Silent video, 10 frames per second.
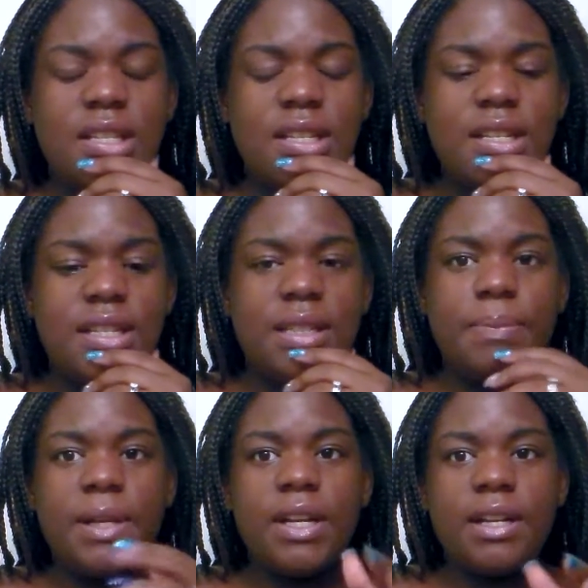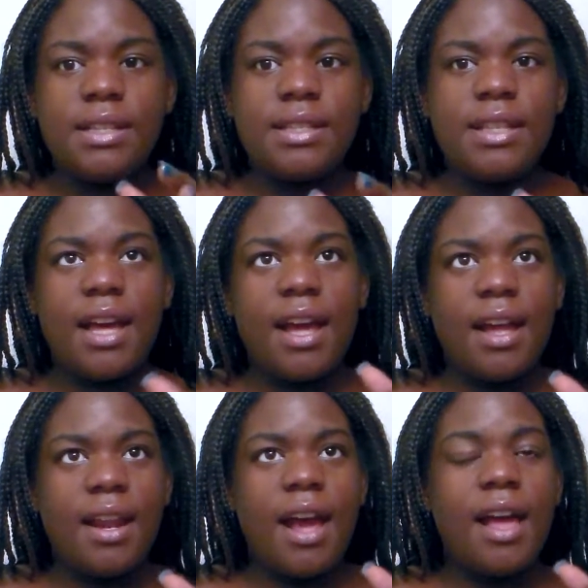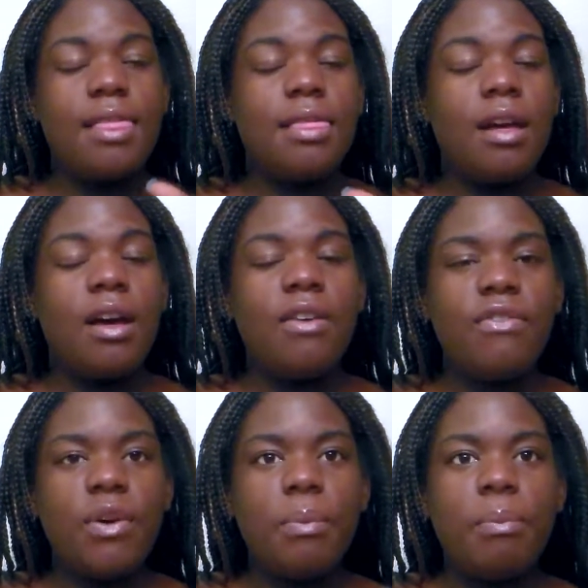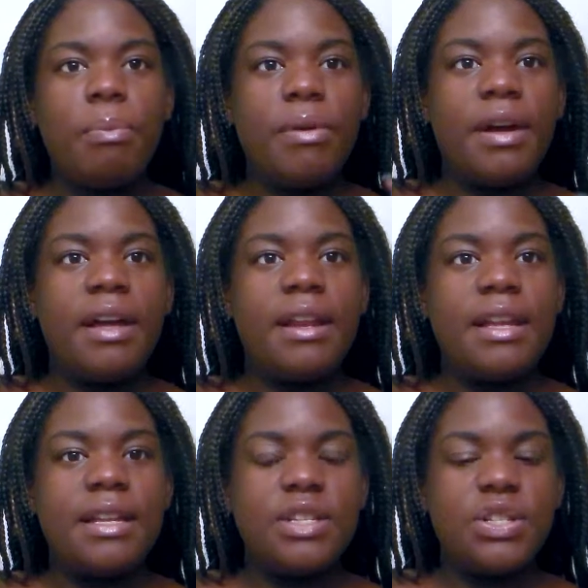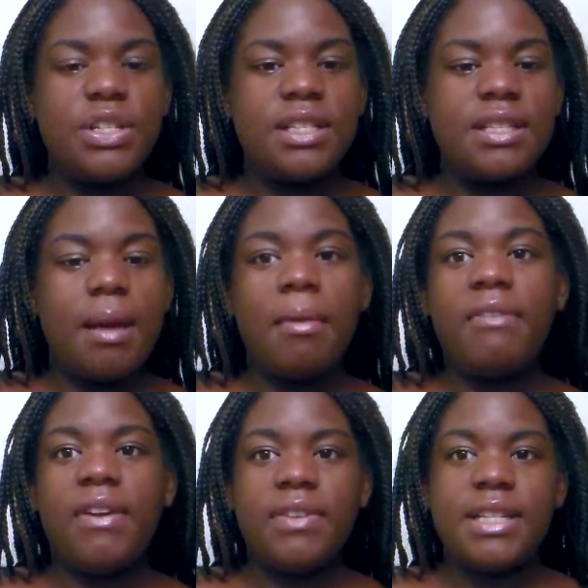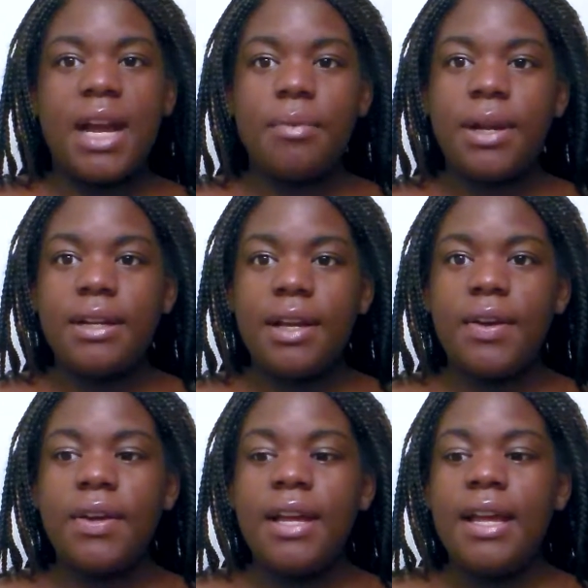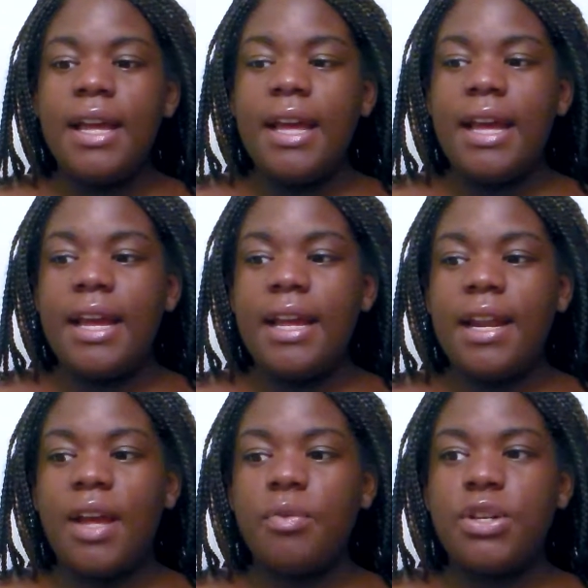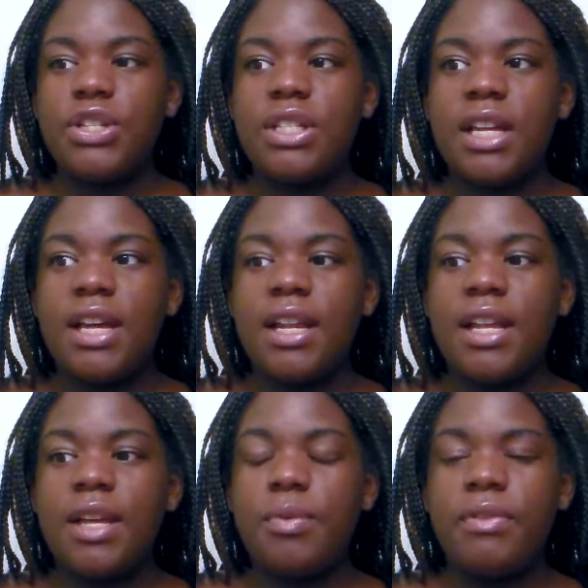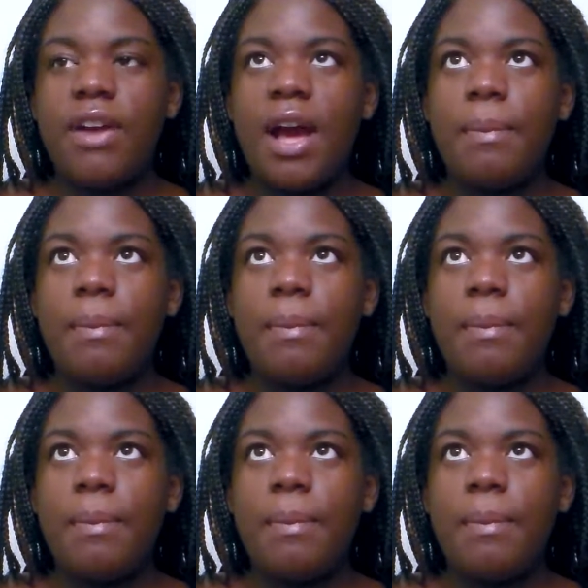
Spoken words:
an experience that I love, but it's just not my favorite time right now. And I wish that it would have